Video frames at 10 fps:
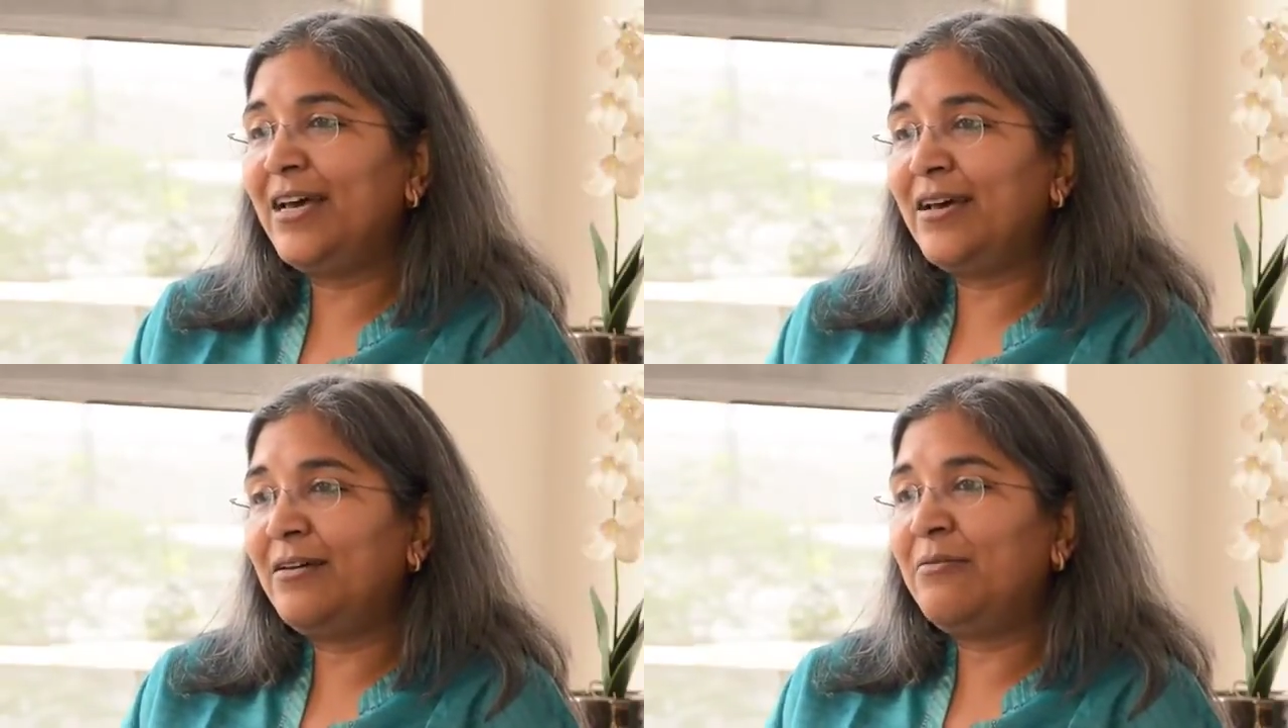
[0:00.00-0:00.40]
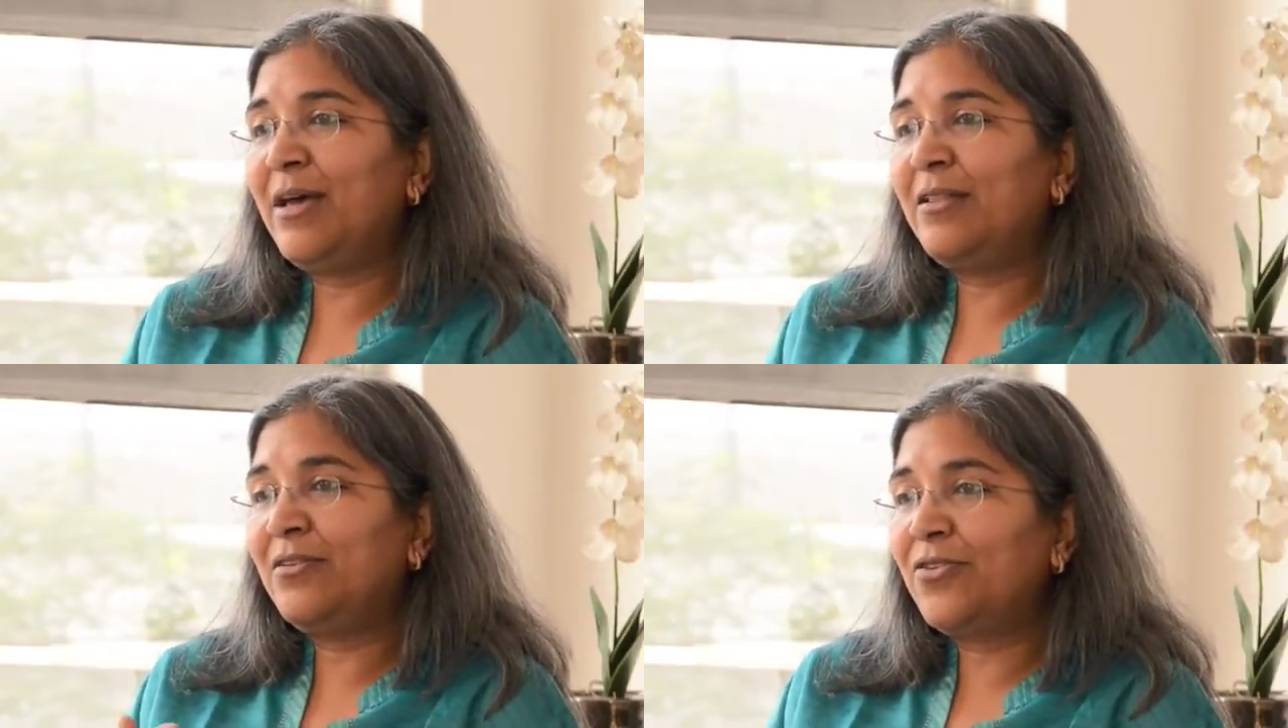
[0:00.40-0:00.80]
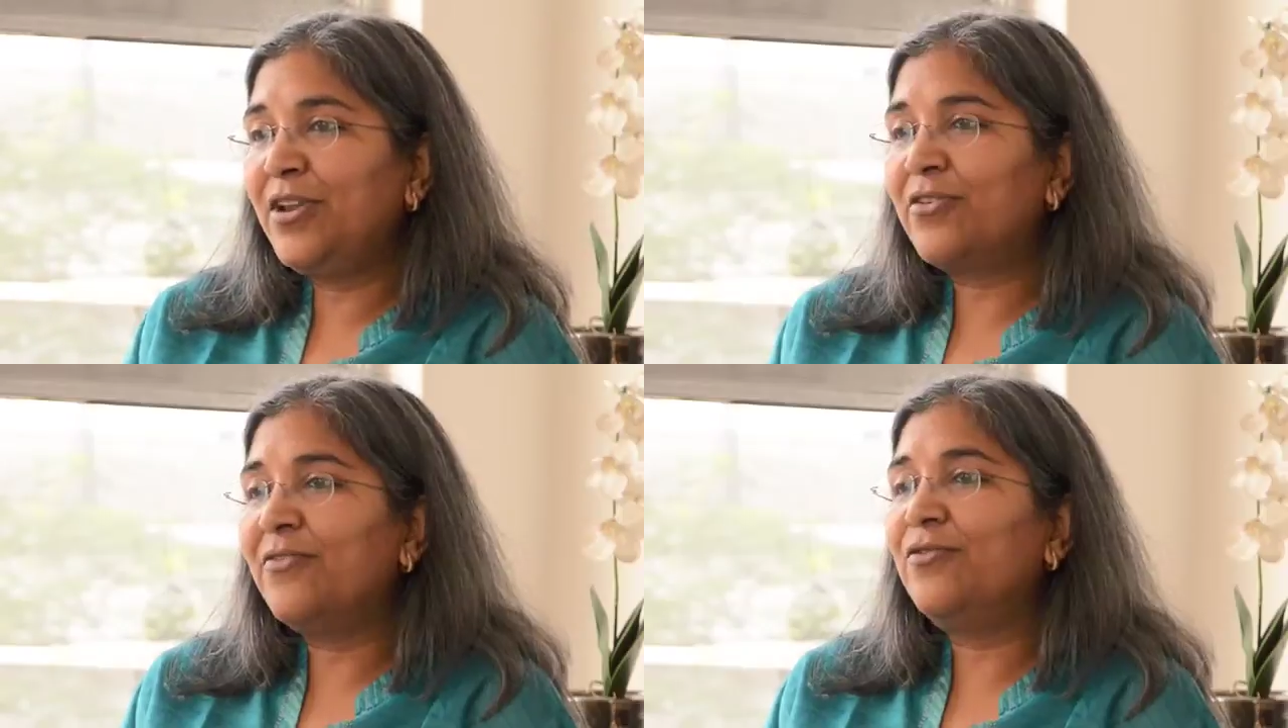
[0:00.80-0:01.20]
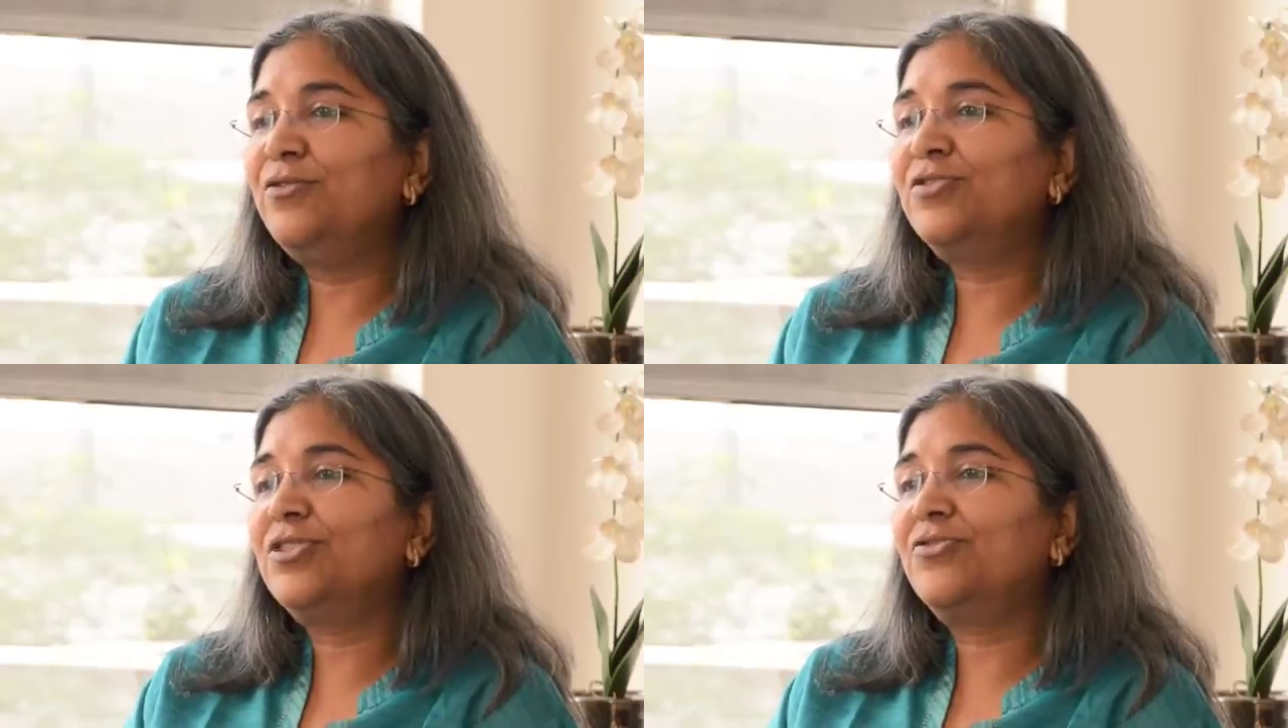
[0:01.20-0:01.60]
and the Green
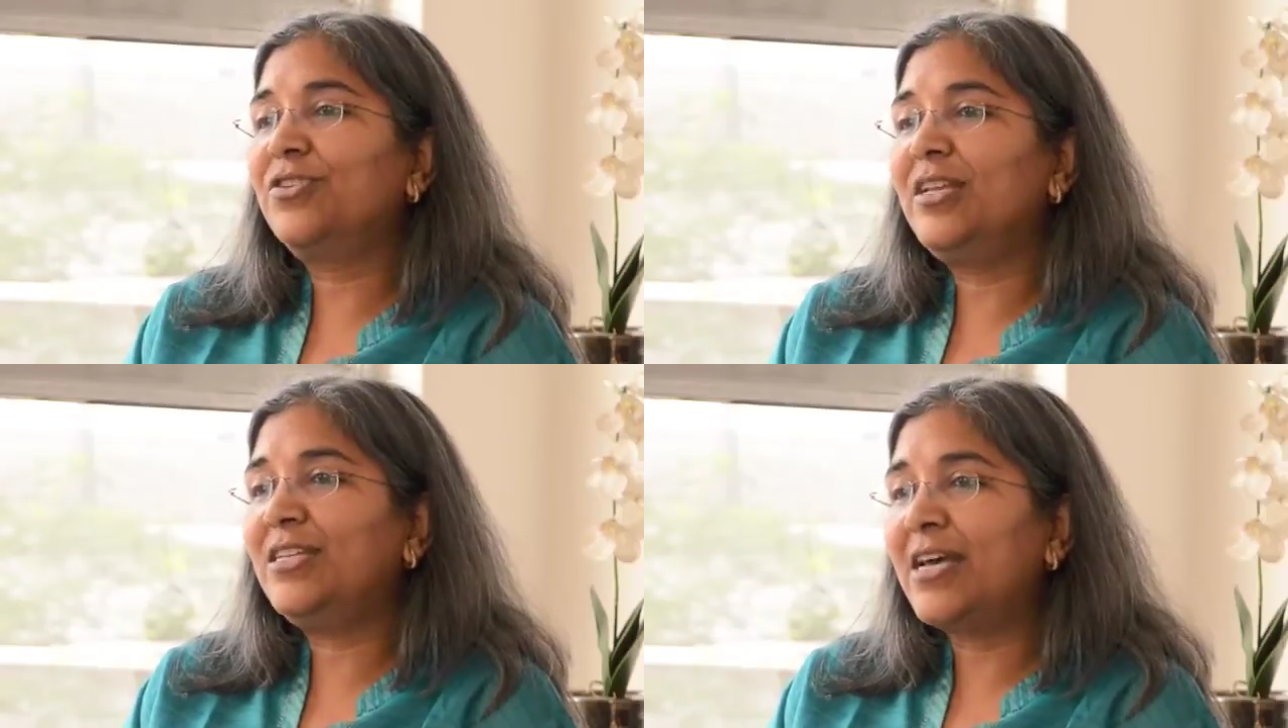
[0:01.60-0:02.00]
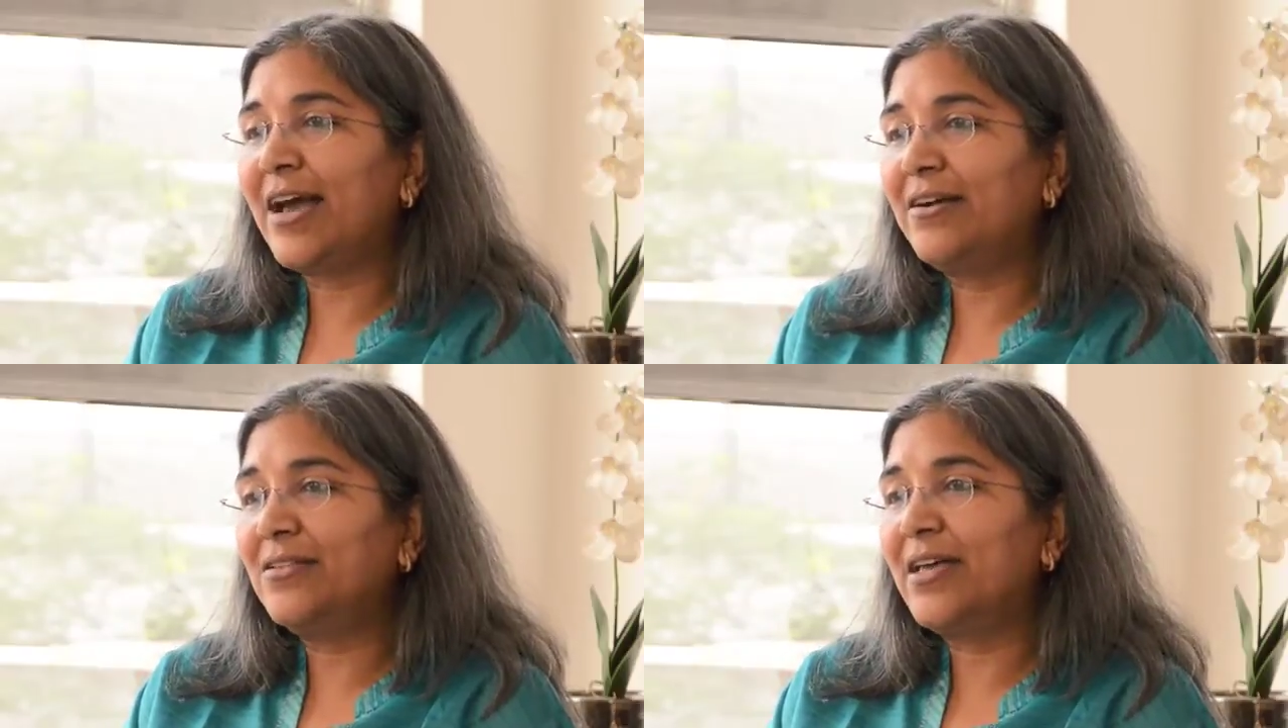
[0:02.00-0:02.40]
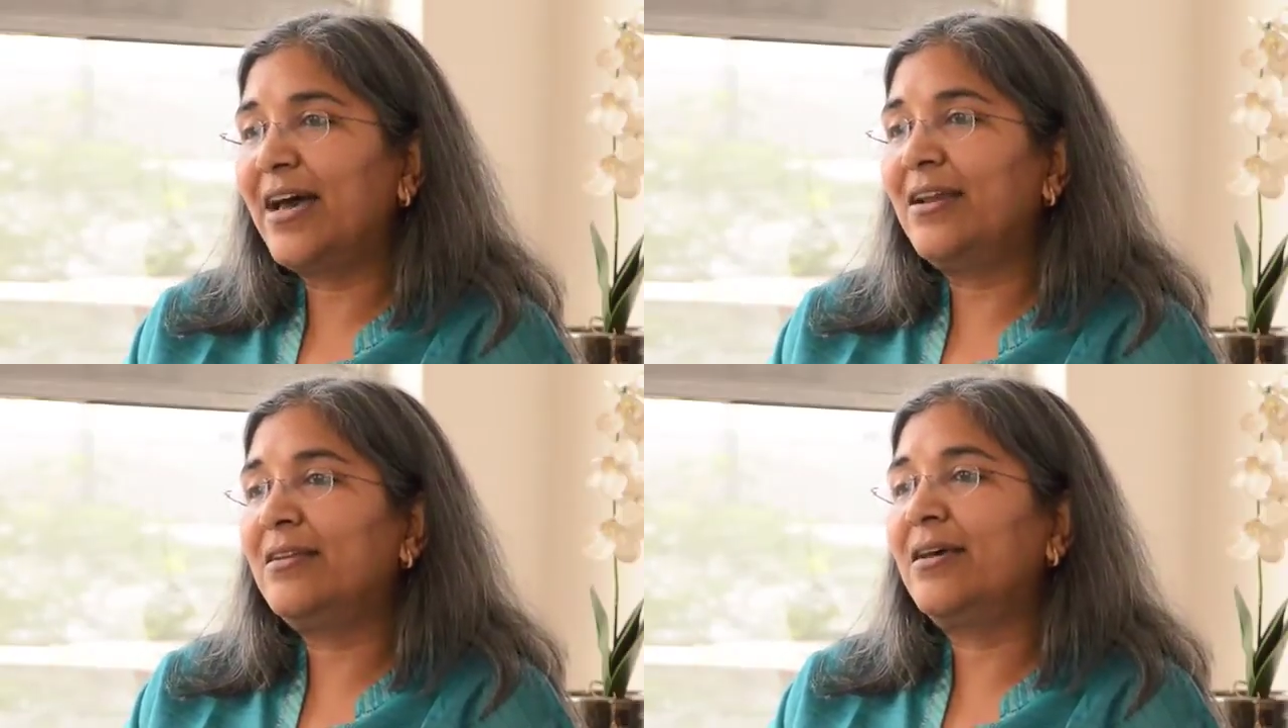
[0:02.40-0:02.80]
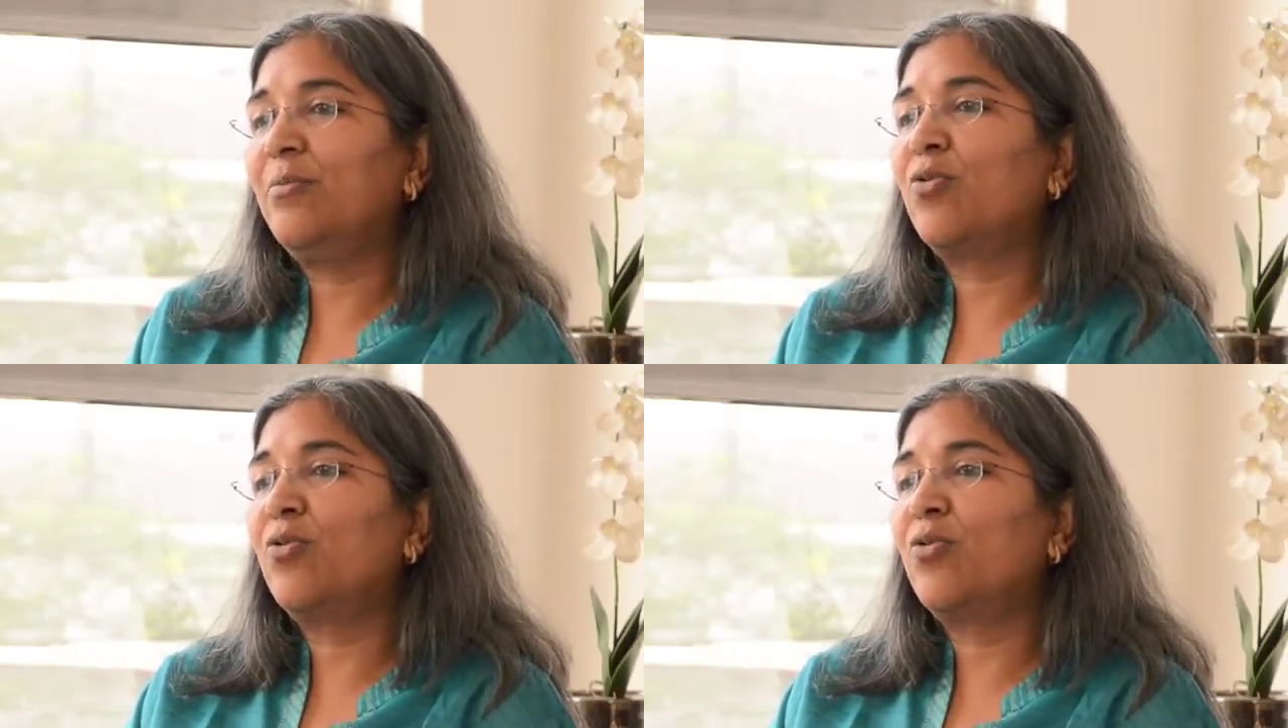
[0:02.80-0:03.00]
Revolution really tackled that,